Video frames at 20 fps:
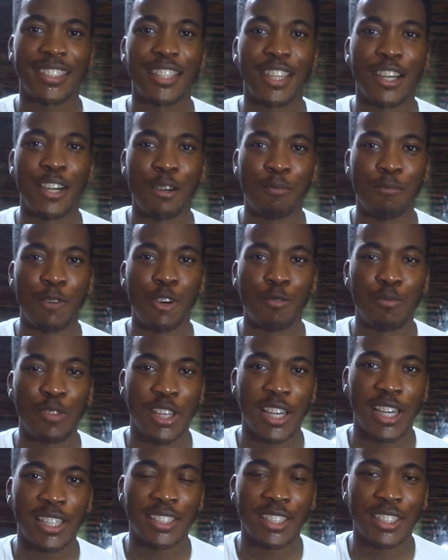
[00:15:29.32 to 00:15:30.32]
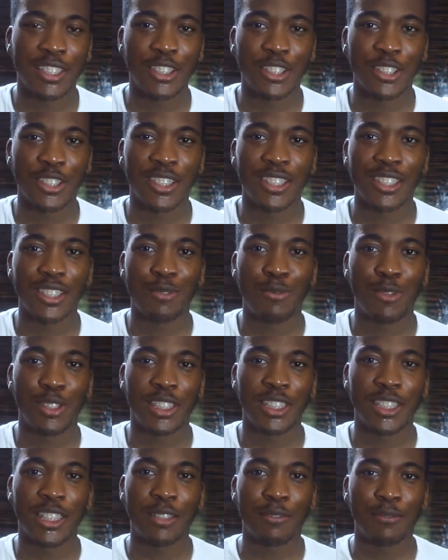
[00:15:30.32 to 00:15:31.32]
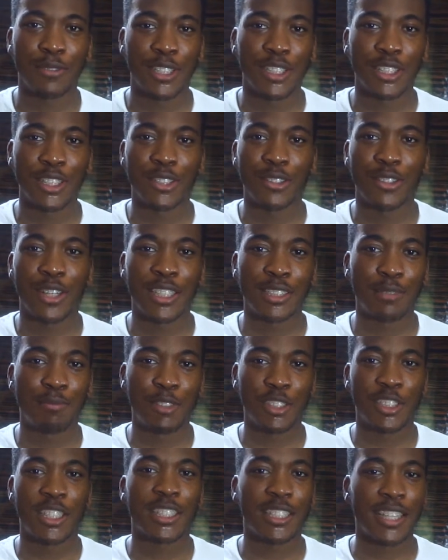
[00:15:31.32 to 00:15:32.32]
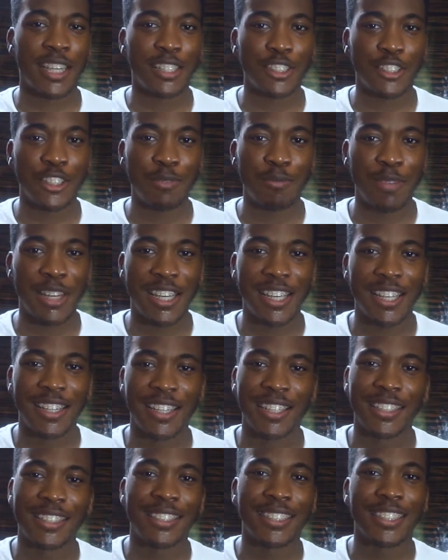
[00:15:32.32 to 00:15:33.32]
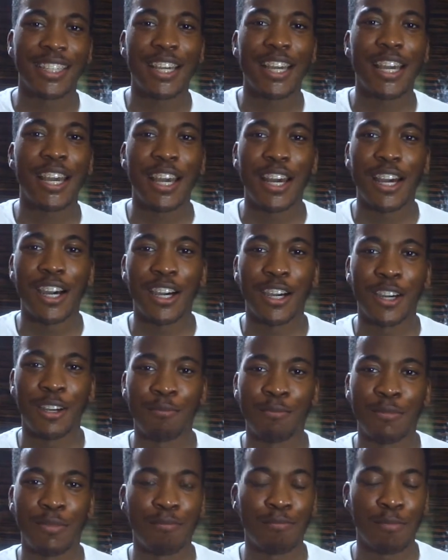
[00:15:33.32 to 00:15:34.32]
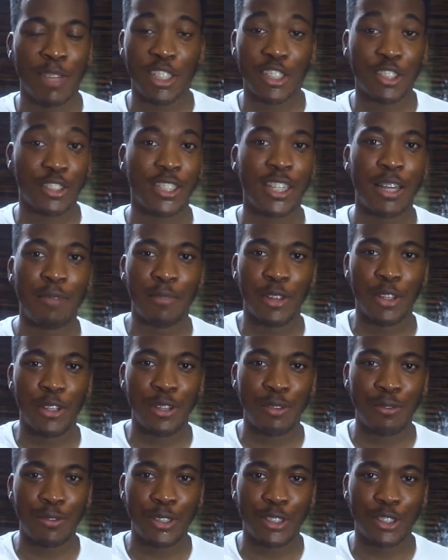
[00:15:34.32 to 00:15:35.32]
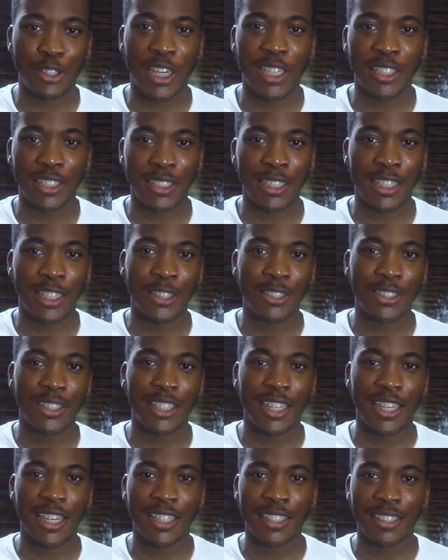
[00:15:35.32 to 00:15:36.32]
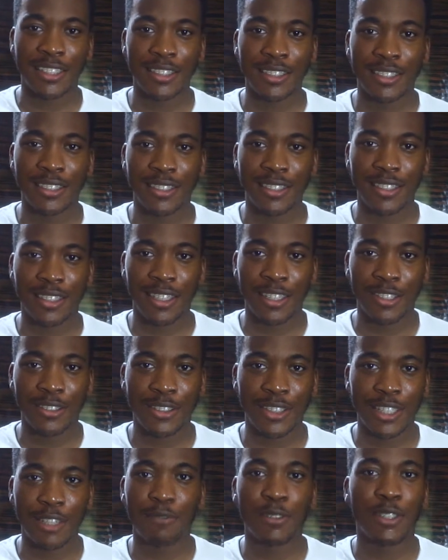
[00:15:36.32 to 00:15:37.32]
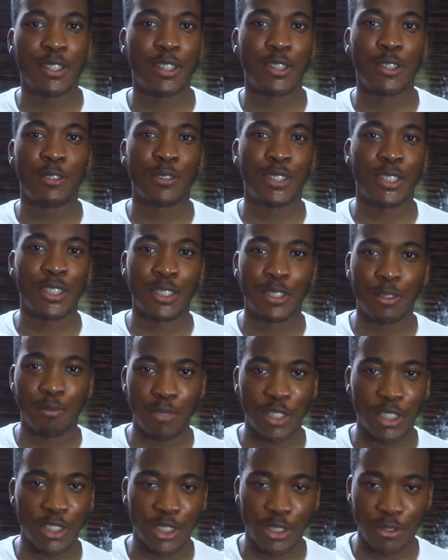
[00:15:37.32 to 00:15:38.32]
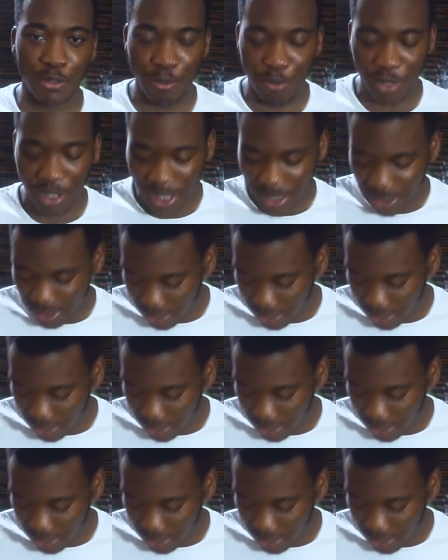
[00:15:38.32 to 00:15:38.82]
Hope you guys enjoyed watching that video as much as I enjoyed making it. Make sure to let me know if you tried it out, and I'll definitely love to see some pictures from you guys